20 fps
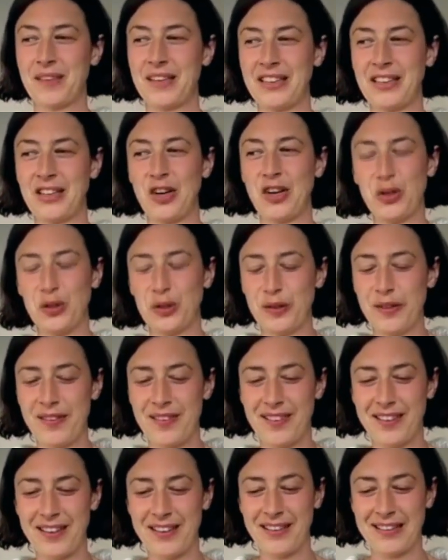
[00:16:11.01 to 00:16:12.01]

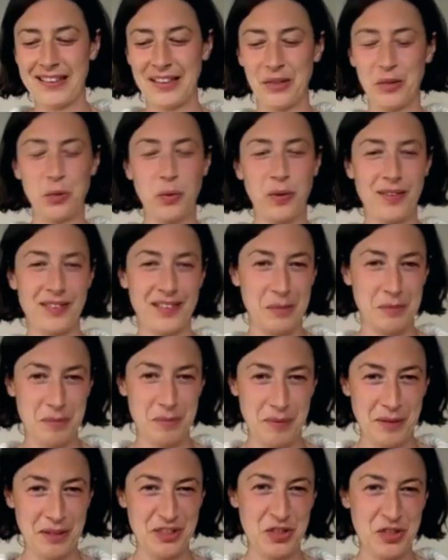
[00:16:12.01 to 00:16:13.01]
lols is like always going to be
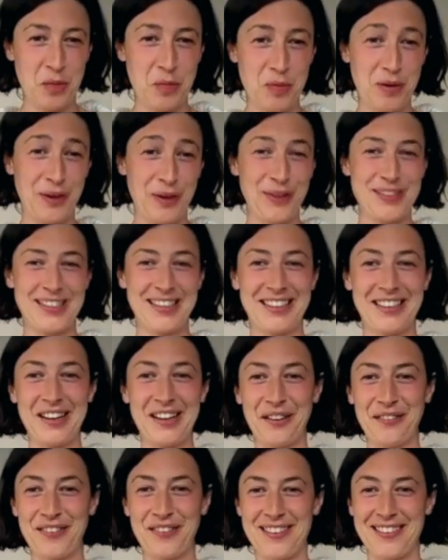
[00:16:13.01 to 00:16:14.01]
my top priority in life.